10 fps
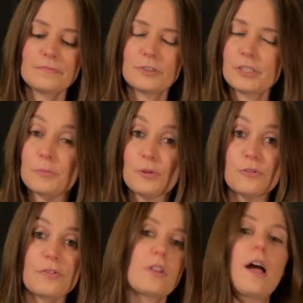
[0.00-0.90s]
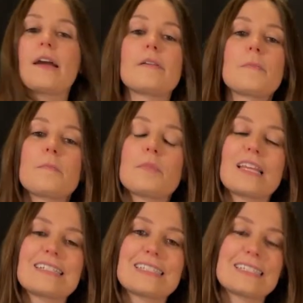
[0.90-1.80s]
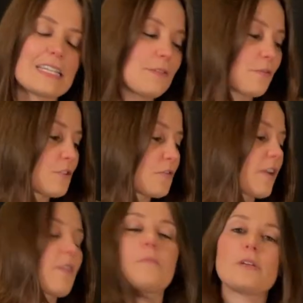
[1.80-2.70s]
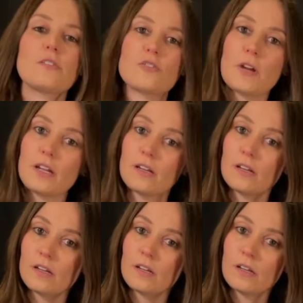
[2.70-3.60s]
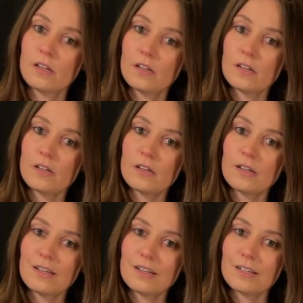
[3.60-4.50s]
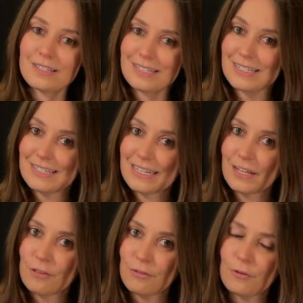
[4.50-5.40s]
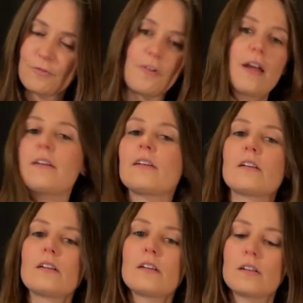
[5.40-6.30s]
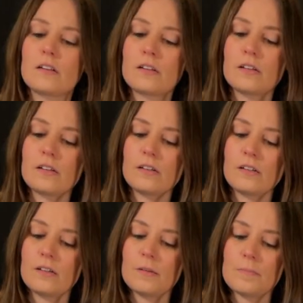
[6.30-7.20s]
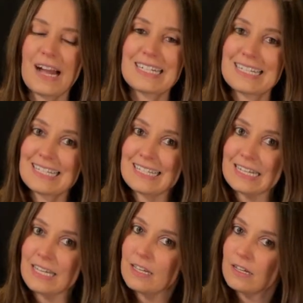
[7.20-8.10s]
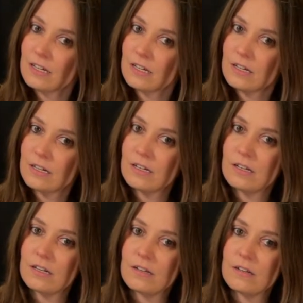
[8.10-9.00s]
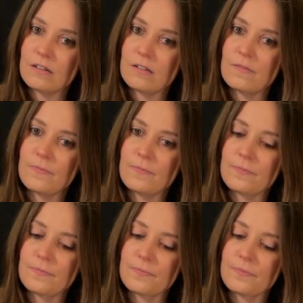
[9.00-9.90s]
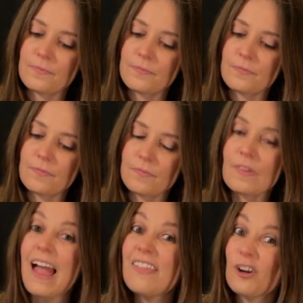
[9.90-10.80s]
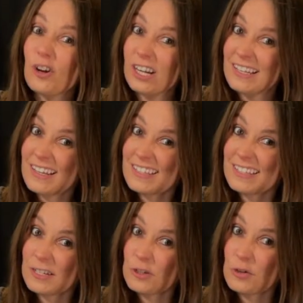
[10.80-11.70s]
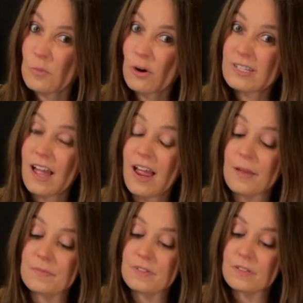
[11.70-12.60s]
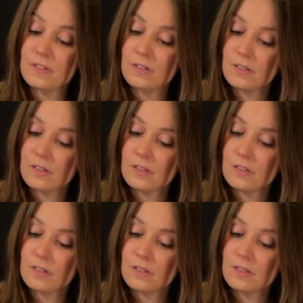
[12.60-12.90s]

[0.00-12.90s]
Really beautiful line. Play C, first fret of the B string, to D, 3rd fret, back to C, and then you're gonna hit C 2 more times.